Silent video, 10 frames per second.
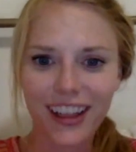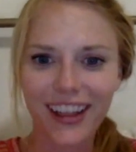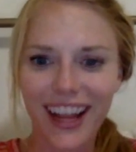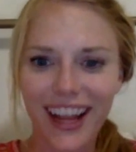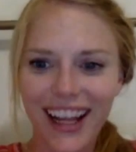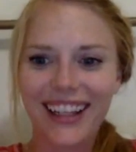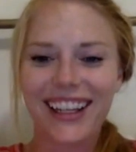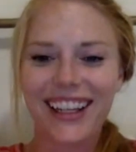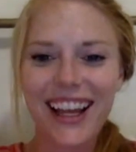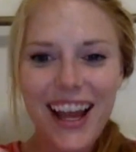like
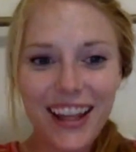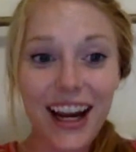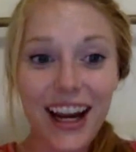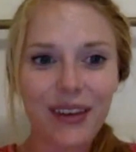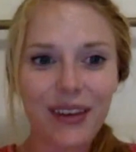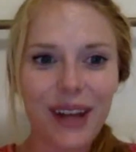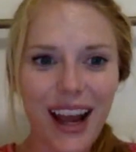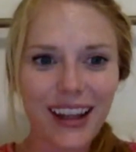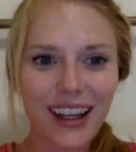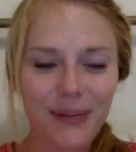the government
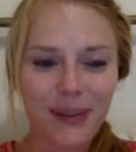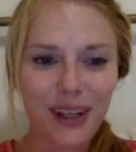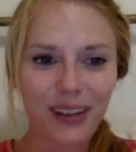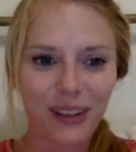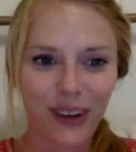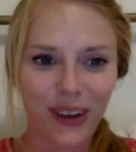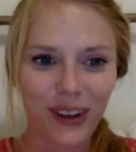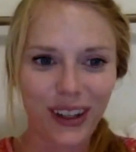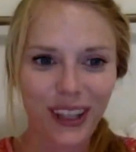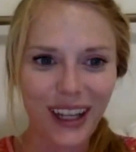had like a big
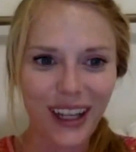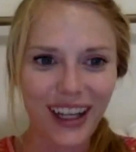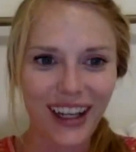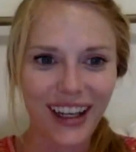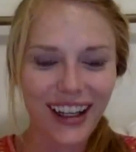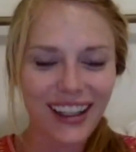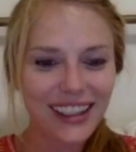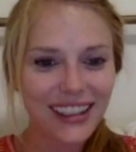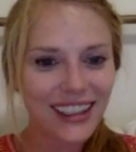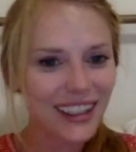role in
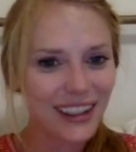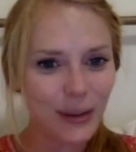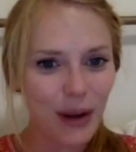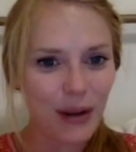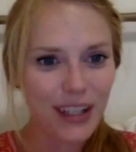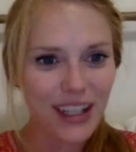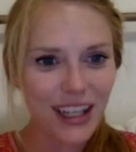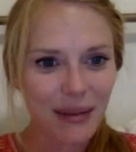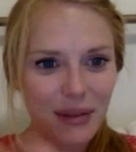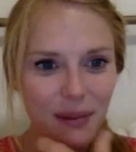what we see
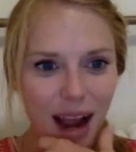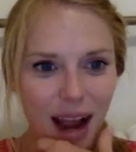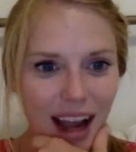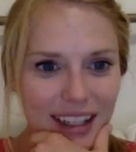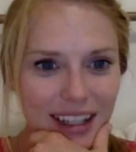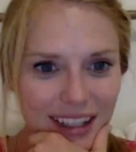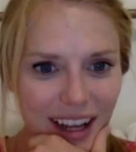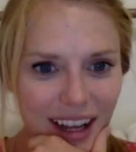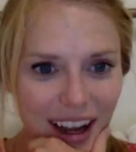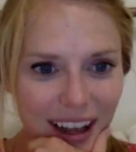come to pass.
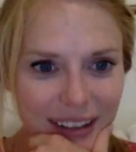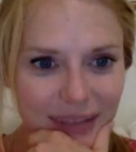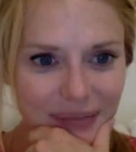Um,